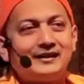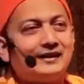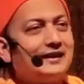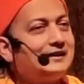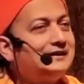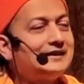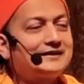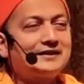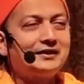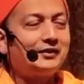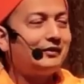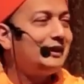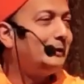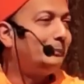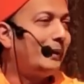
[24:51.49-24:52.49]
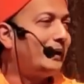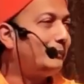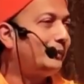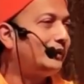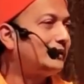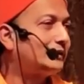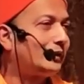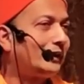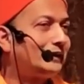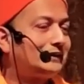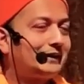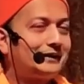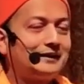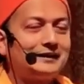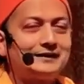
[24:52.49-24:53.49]
It doesn't read papers, or
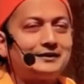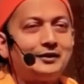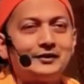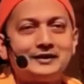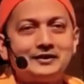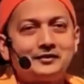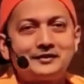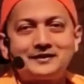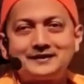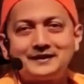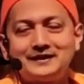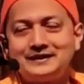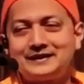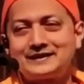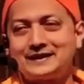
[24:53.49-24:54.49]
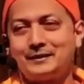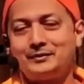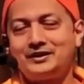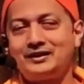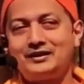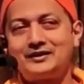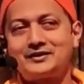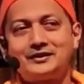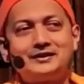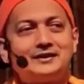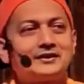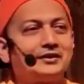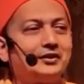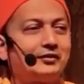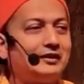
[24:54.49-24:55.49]
it's not interested in the seminars, it
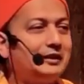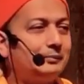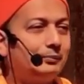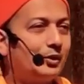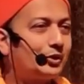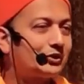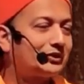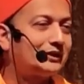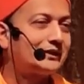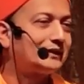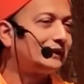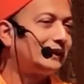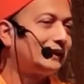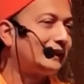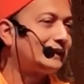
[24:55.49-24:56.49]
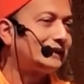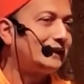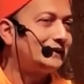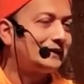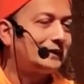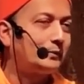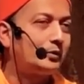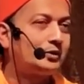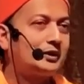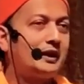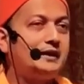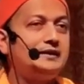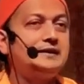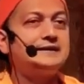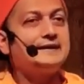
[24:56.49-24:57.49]
doesn't read books, it doesn't get excited about
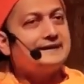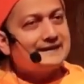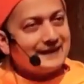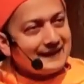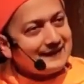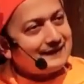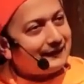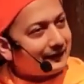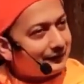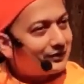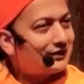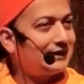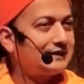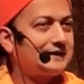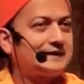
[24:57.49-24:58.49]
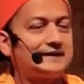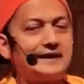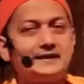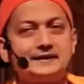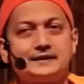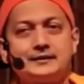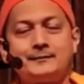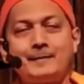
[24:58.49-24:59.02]
ideas. It's the intellect which gets excited.